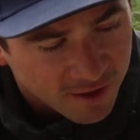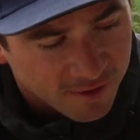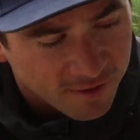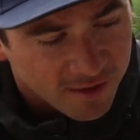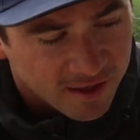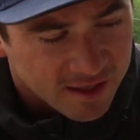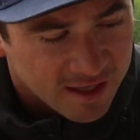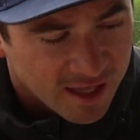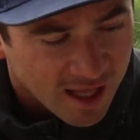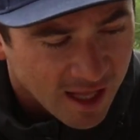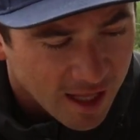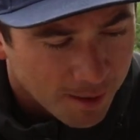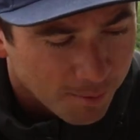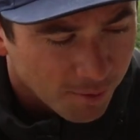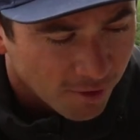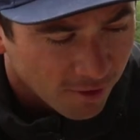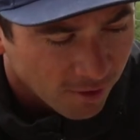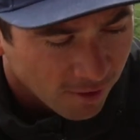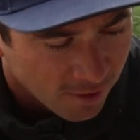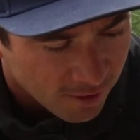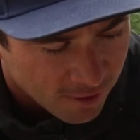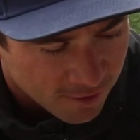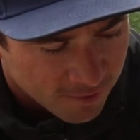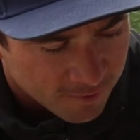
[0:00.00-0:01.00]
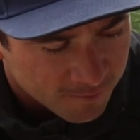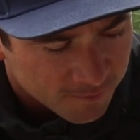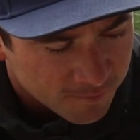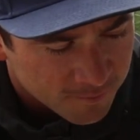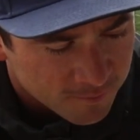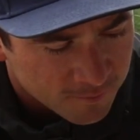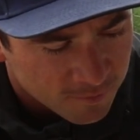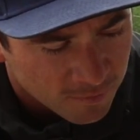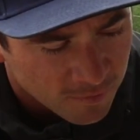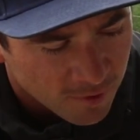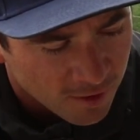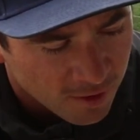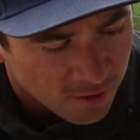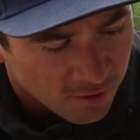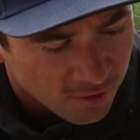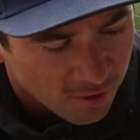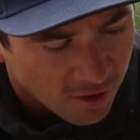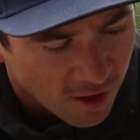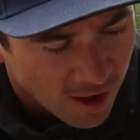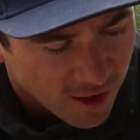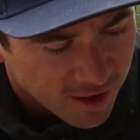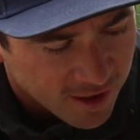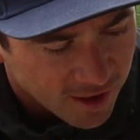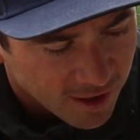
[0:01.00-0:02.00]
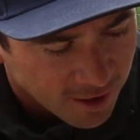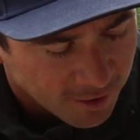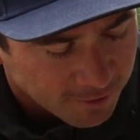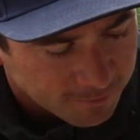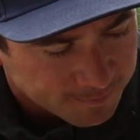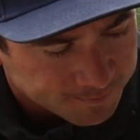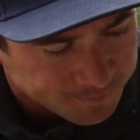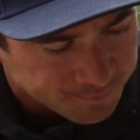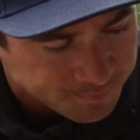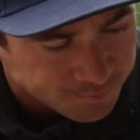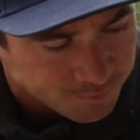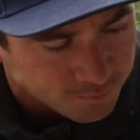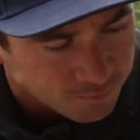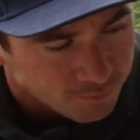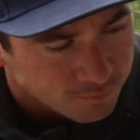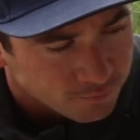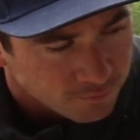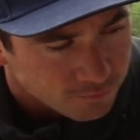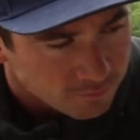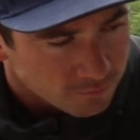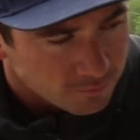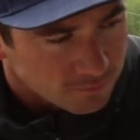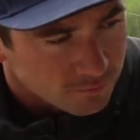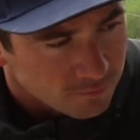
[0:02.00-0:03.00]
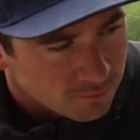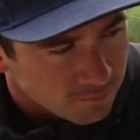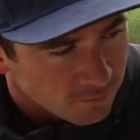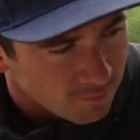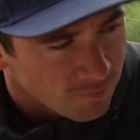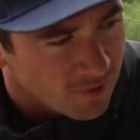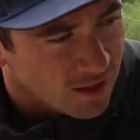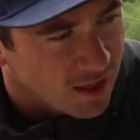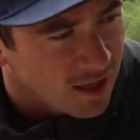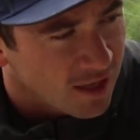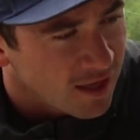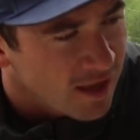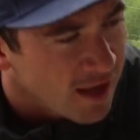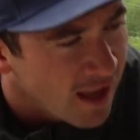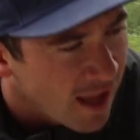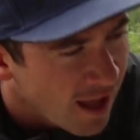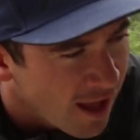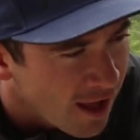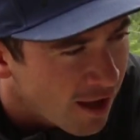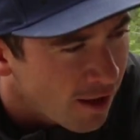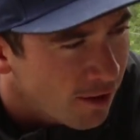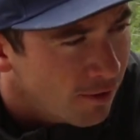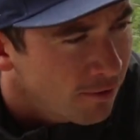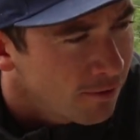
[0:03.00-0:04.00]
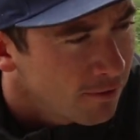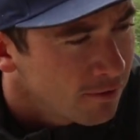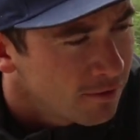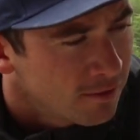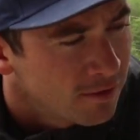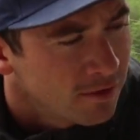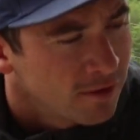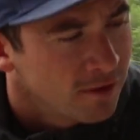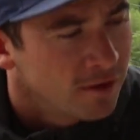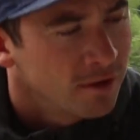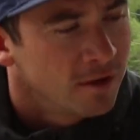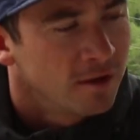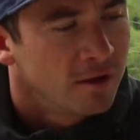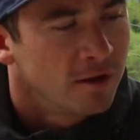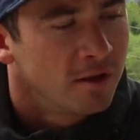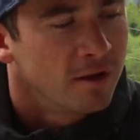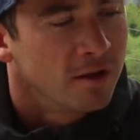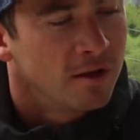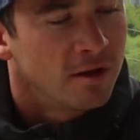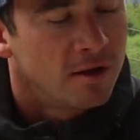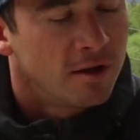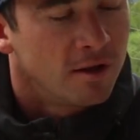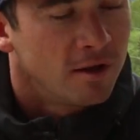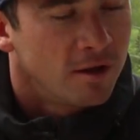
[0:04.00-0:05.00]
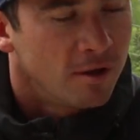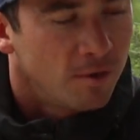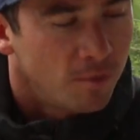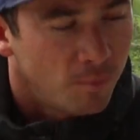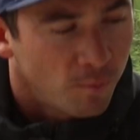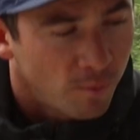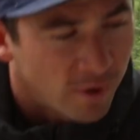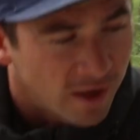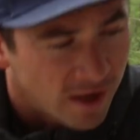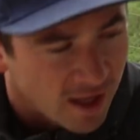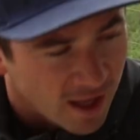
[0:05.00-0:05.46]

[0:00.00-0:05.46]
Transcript: the cable, lock it, and now when